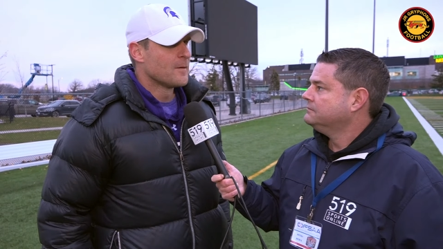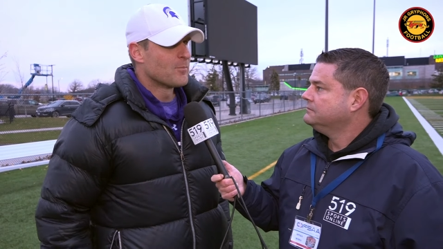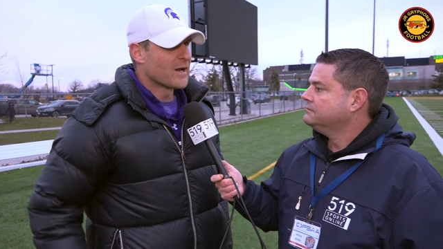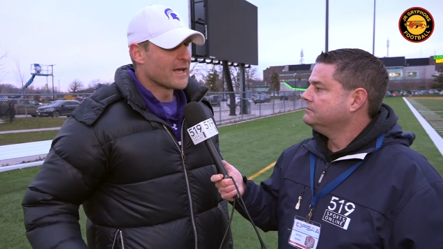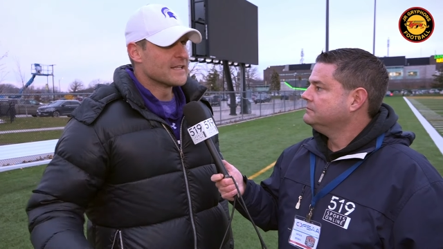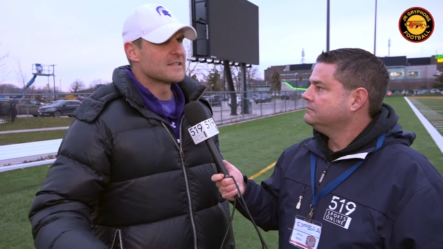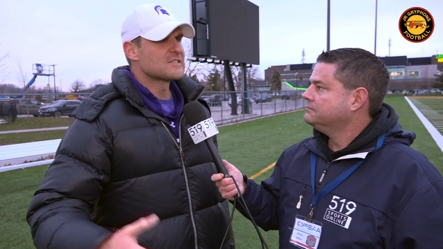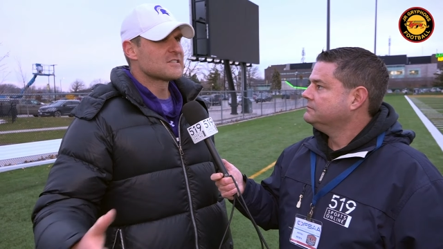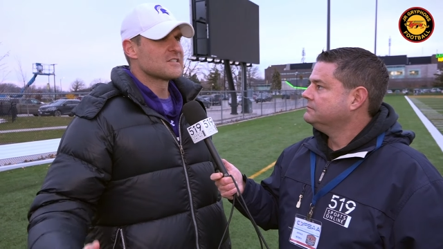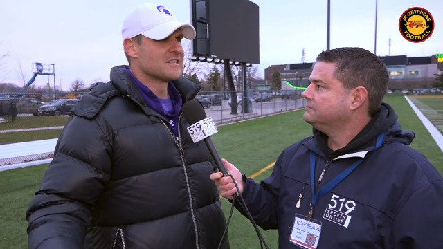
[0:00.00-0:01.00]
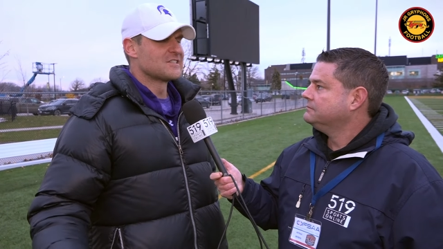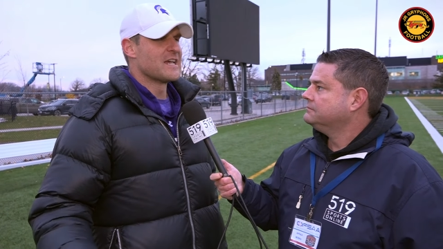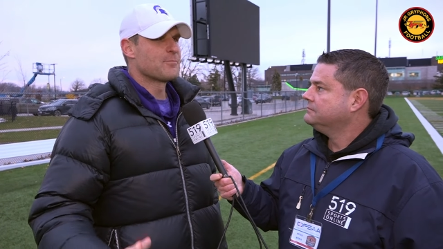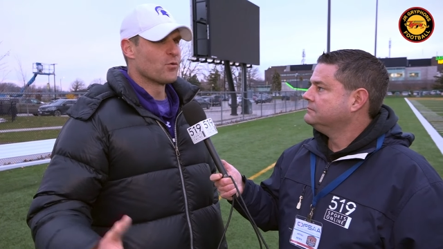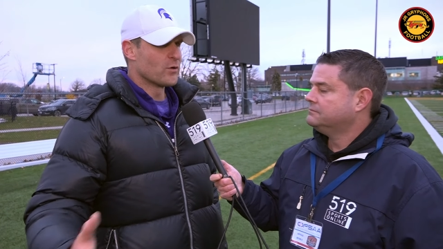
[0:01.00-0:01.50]
Speaker 1: But I think this is an
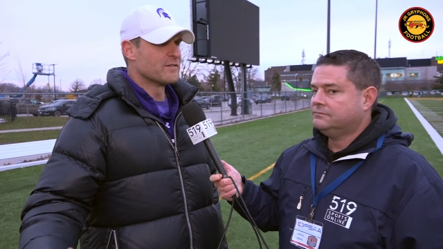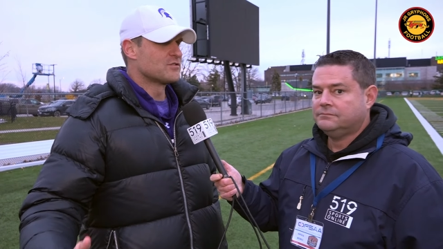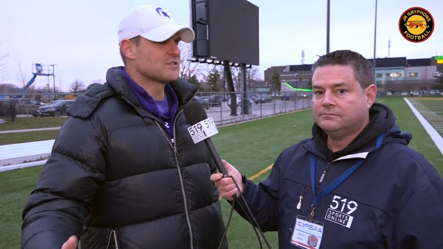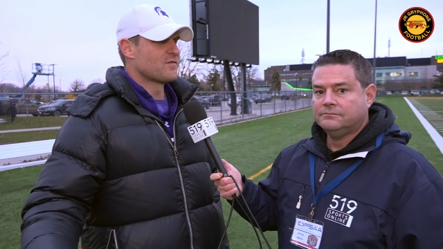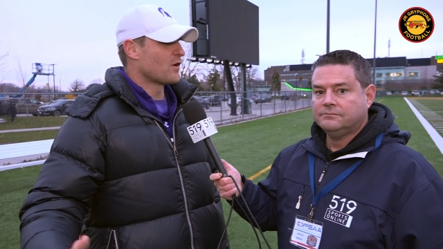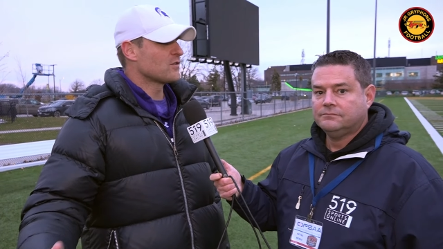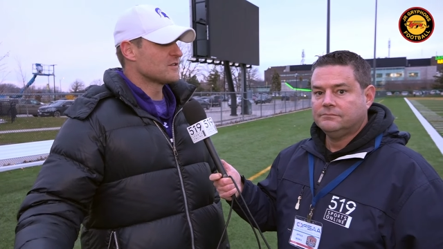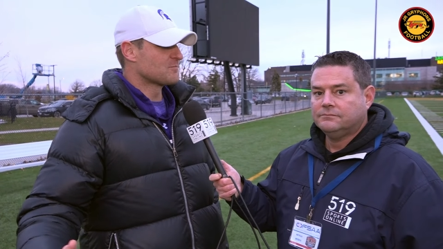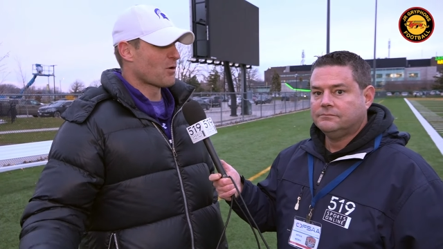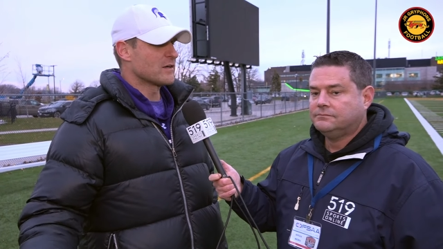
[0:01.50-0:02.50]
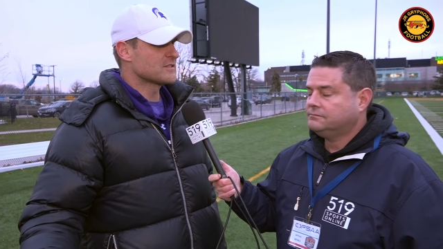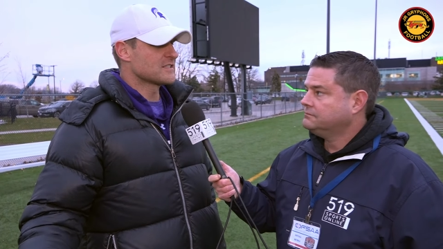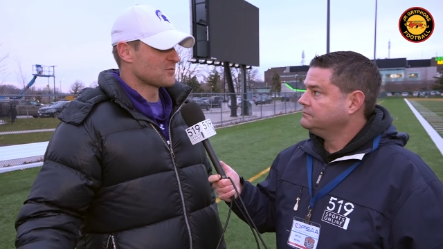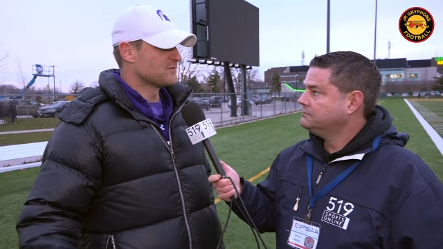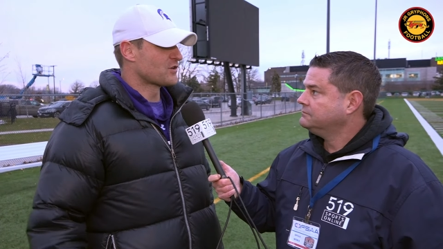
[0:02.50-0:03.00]
example. We have just followed the
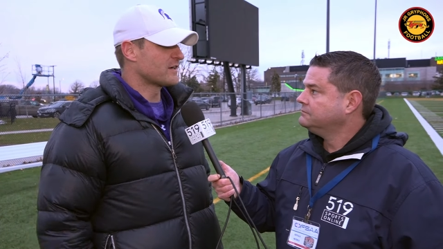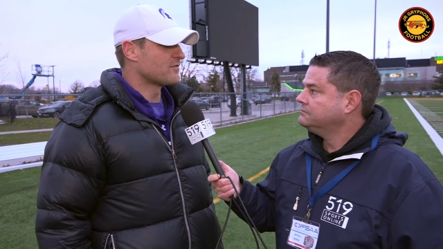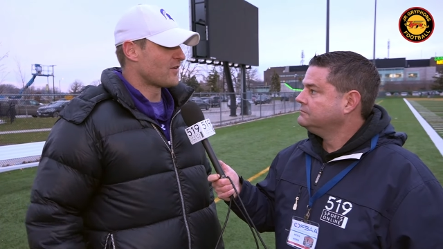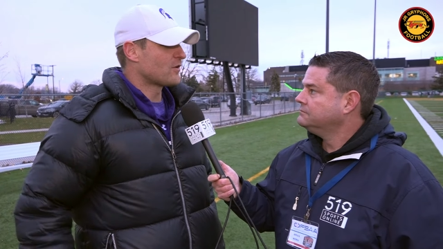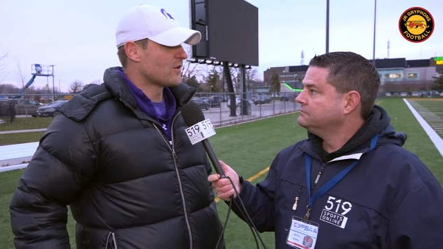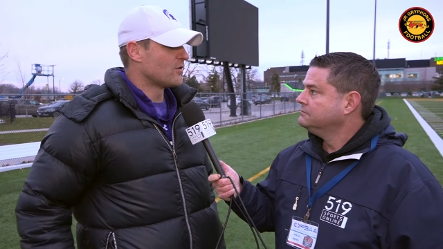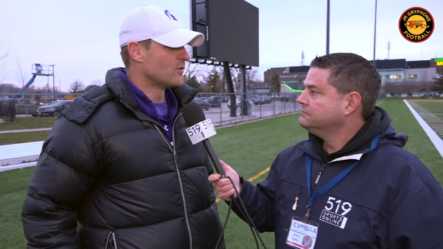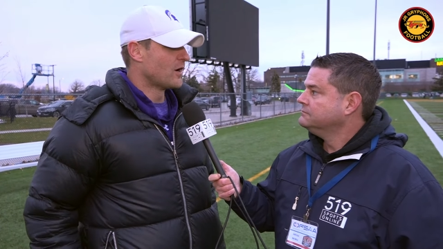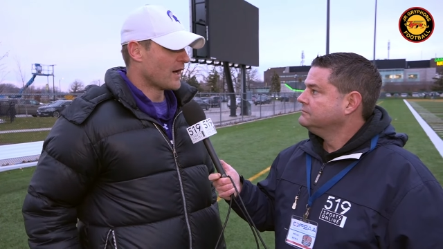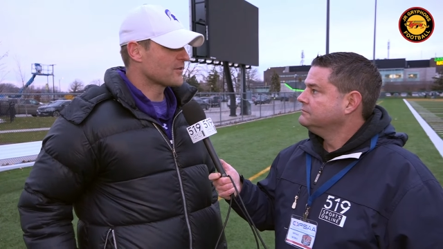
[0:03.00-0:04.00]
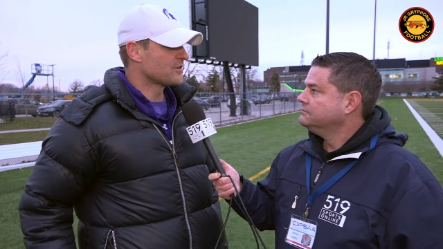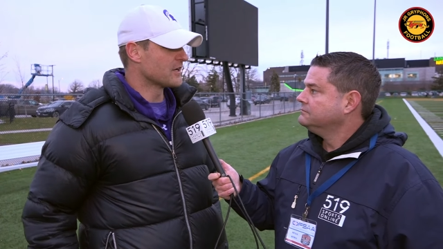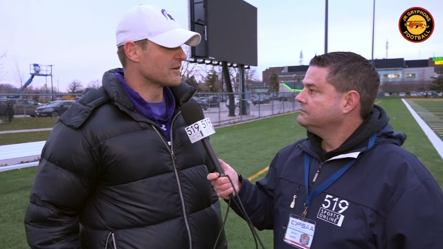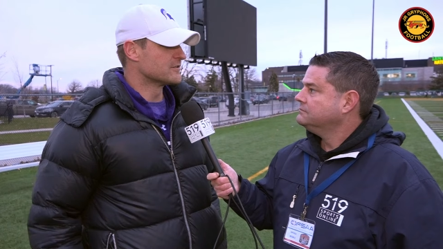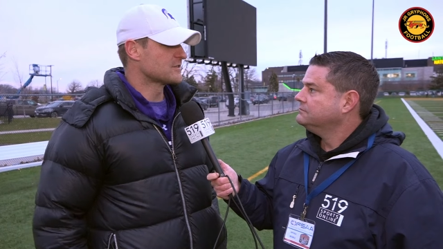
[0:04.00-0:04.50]
process we've tried to follow other
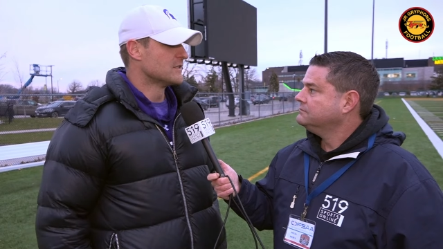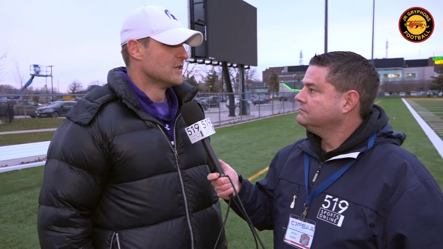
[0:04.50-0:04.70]
years.